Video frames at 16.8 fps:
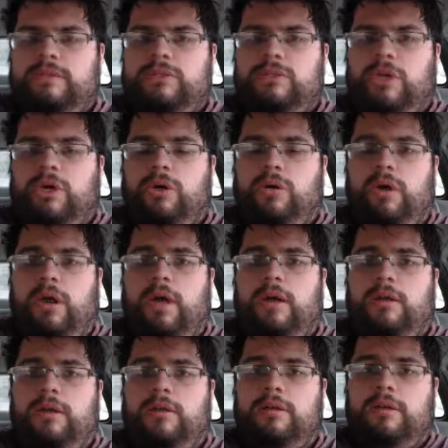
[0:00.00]

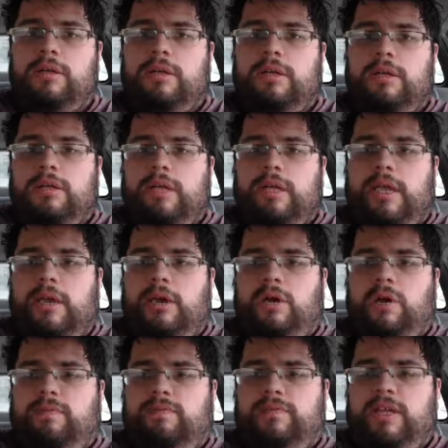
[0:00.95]
So yeah,
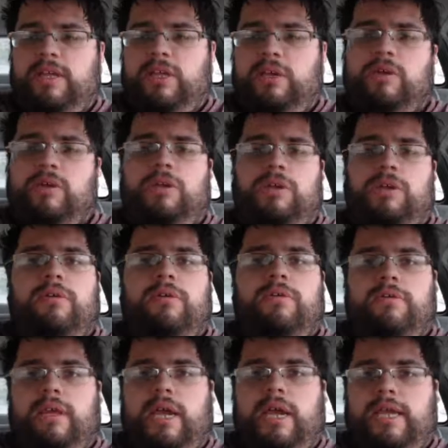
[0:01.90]
hopefully
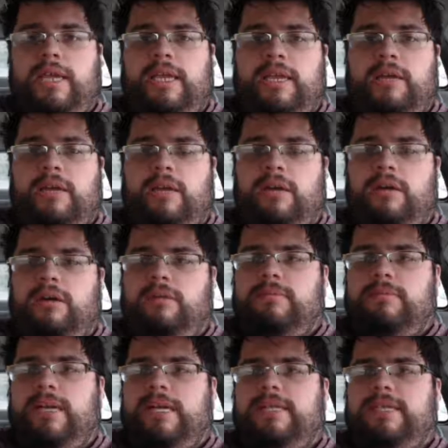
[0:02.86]
you'll like it.
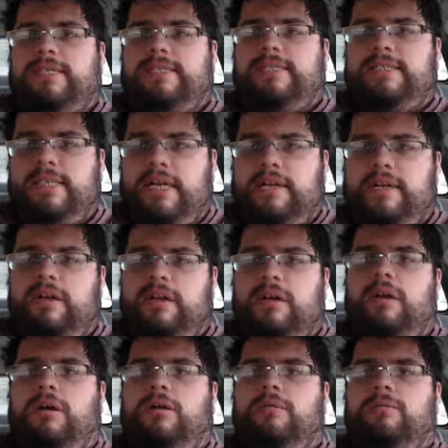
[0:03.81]
Like I said,
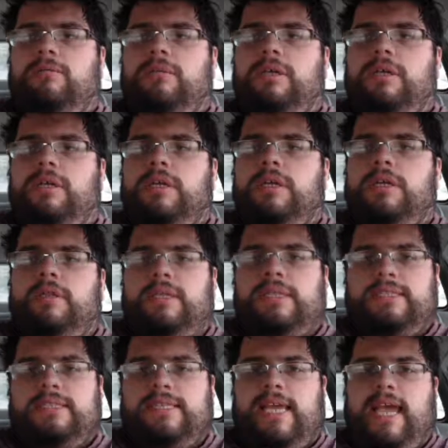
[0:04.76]

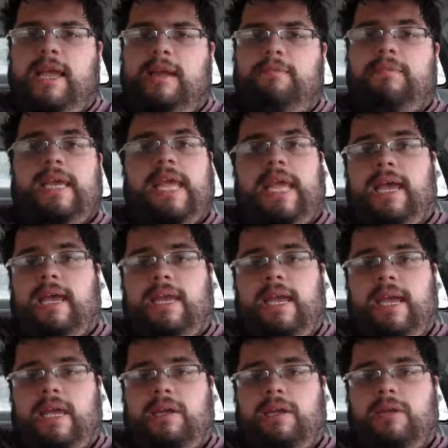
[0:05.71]
this game can
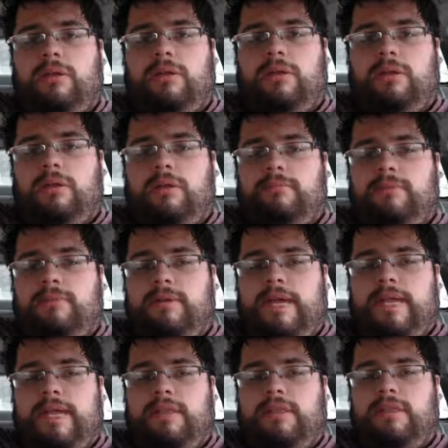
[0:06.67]
handle,
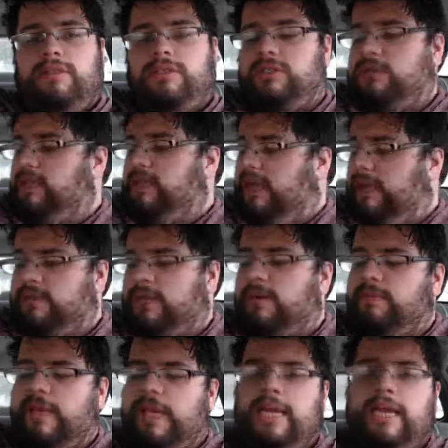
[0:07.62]
like, this
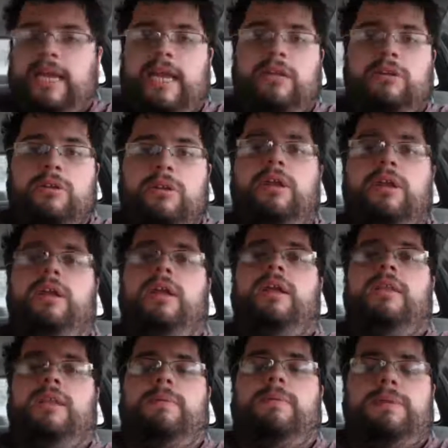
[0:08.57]
laptop can handle
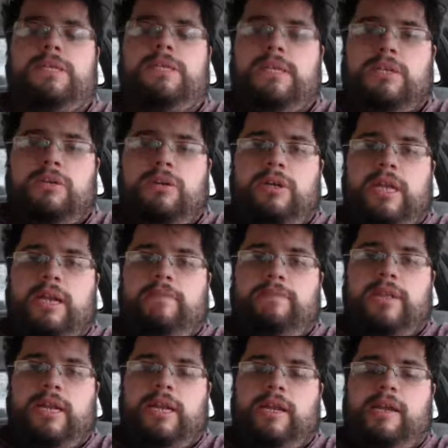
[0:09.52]
the particular
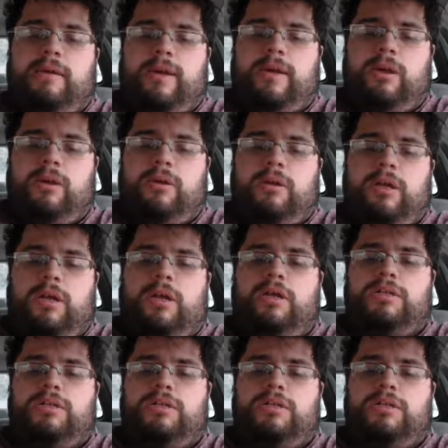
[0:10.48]
game that I come out.